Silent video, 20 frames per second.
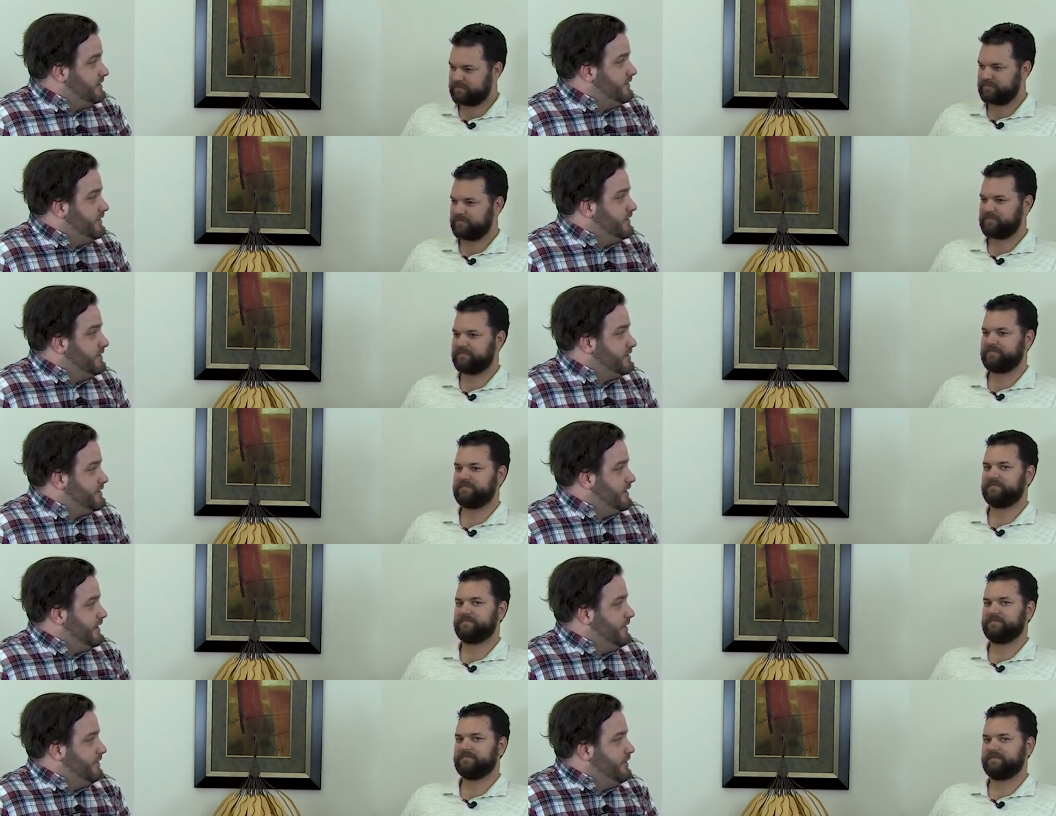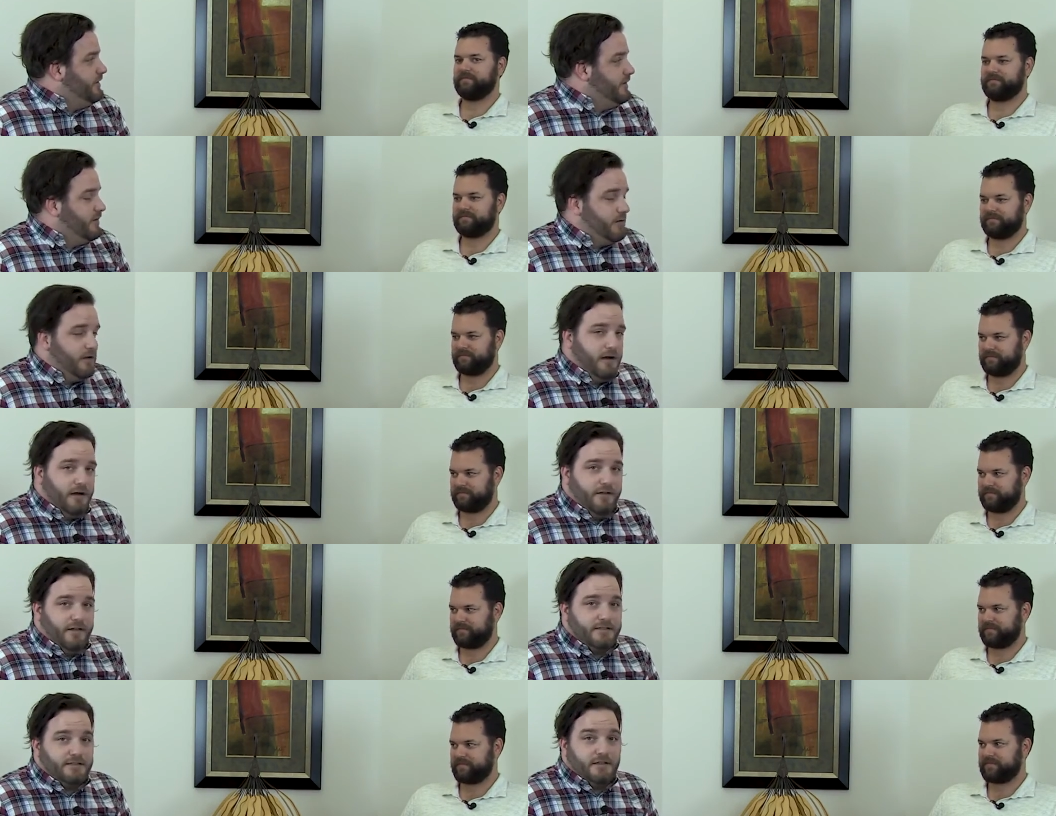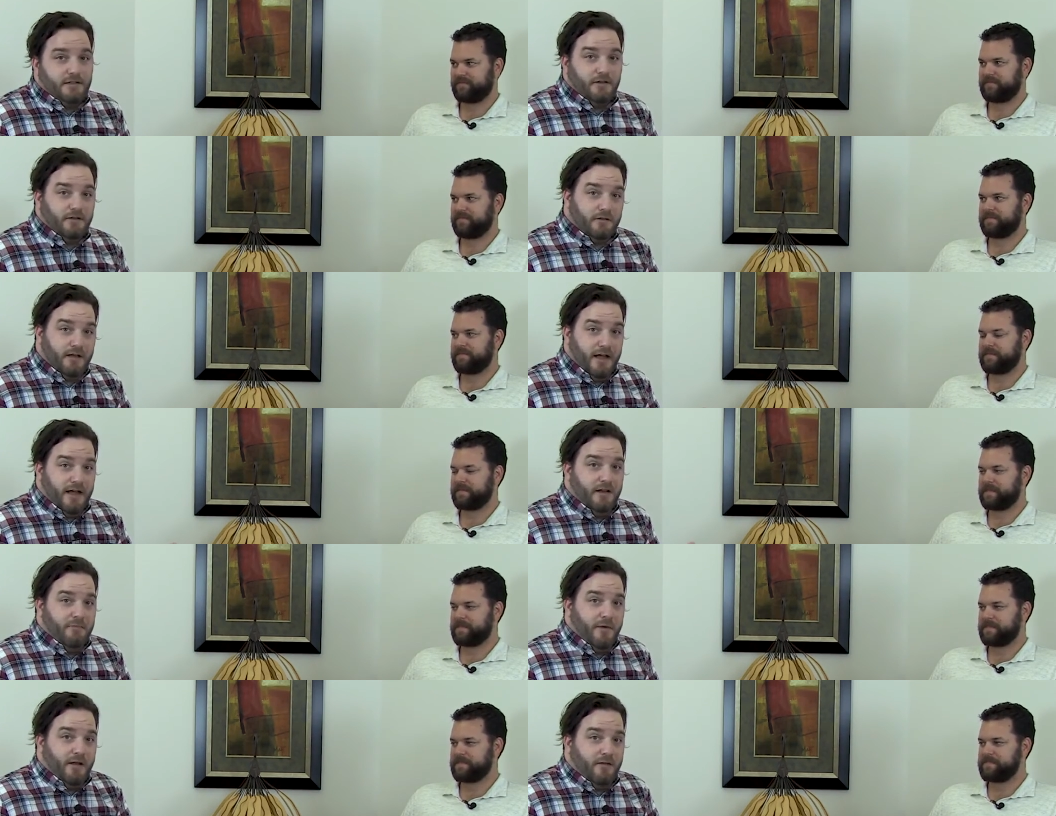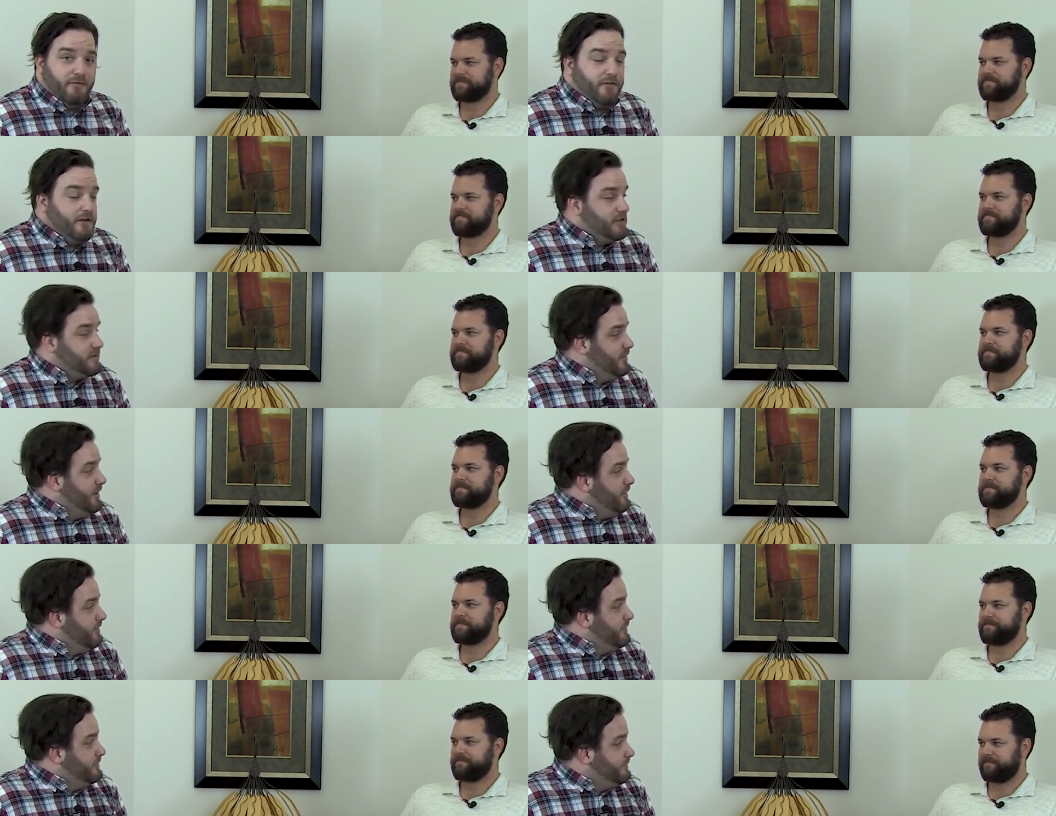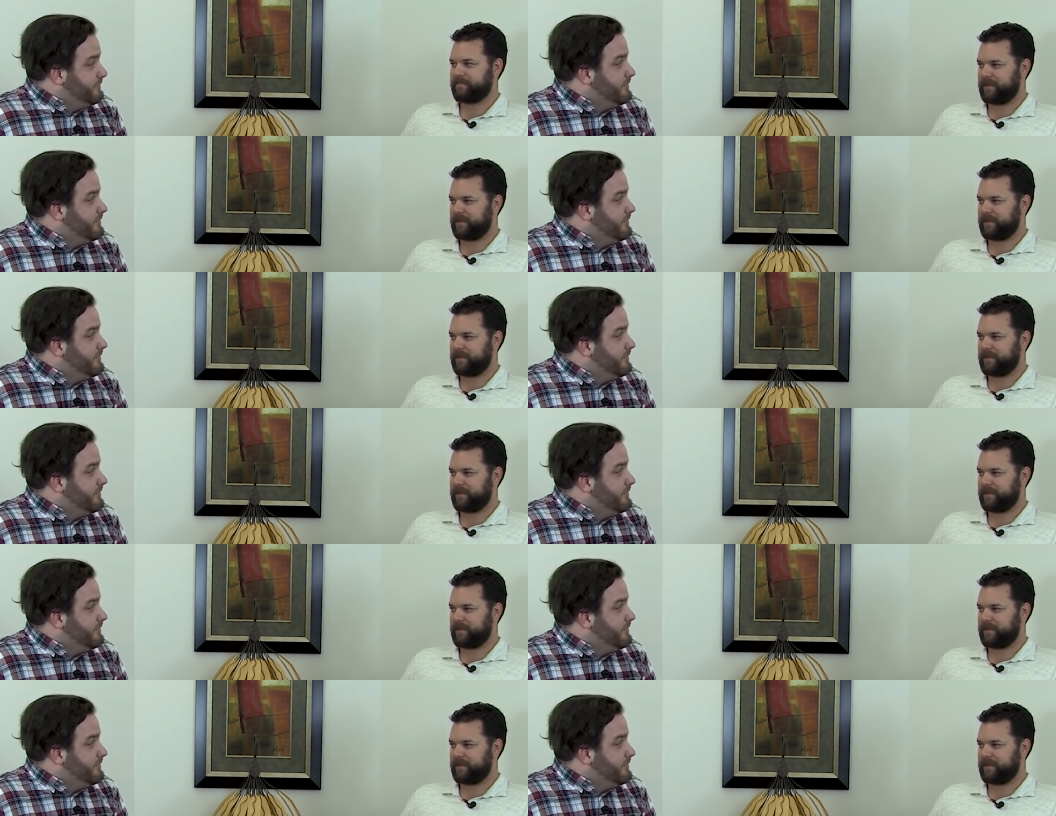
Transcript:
Speaker 1: Huntsville, so uh, that's a little added benefit as well.